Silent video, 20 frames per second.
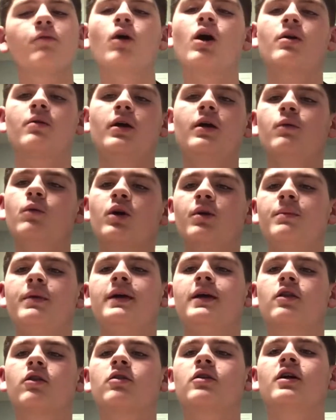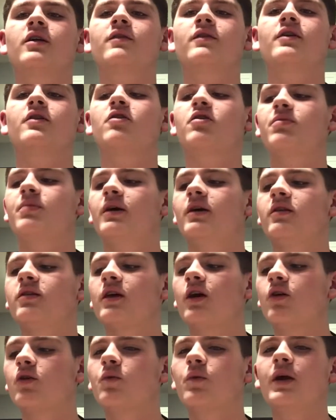wouldn't be Killer Clowns from Outer Space.
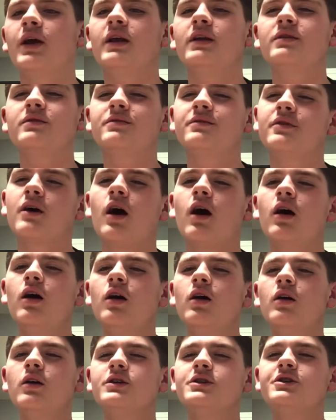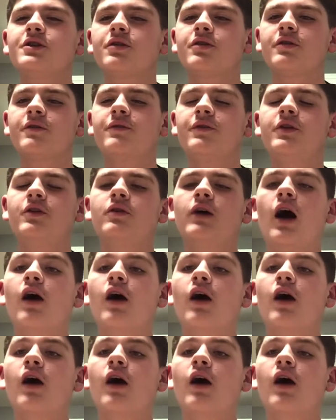I would wait just a few.